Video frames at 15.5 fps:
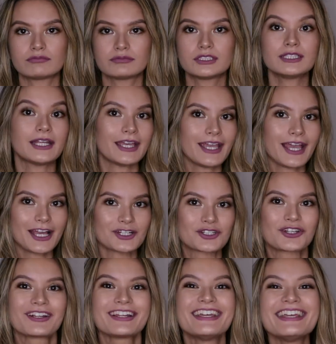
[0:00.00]
today
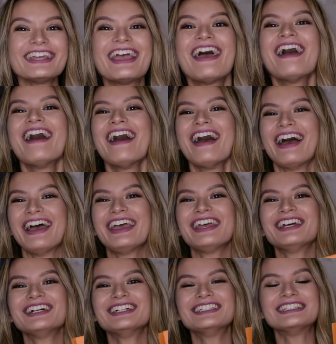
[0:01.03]
actually,
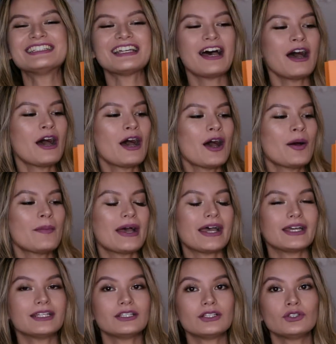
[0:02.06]
and
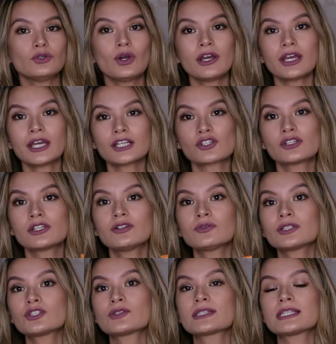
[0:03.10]
you are actually
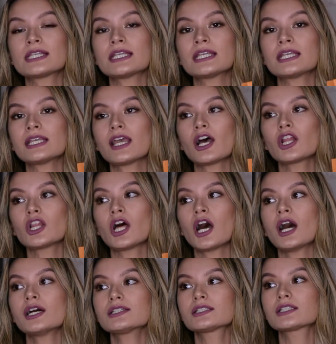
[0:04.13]
going to see a
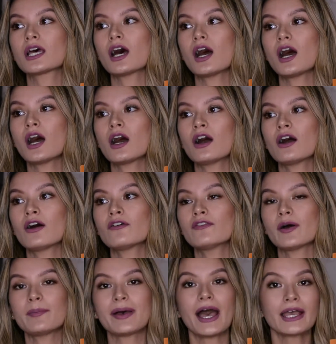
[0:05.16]
lot
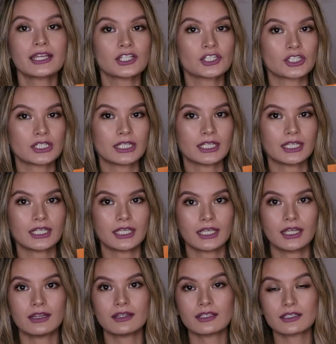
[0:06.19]
of packaging
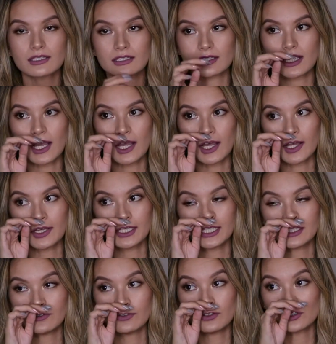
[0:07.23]
in this
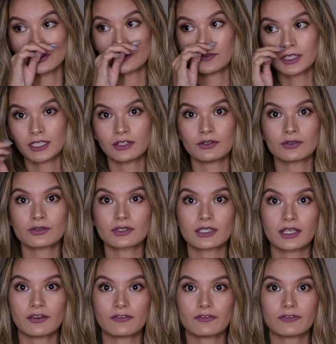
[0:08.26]
in future
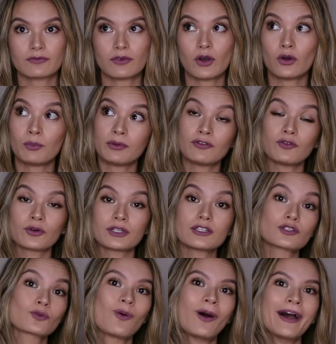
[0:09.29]
videos, or before
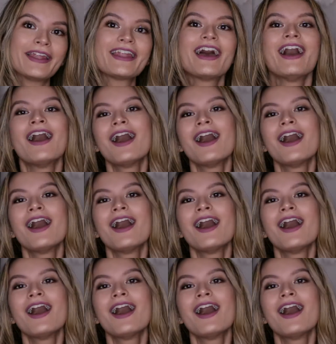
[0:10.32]
this one,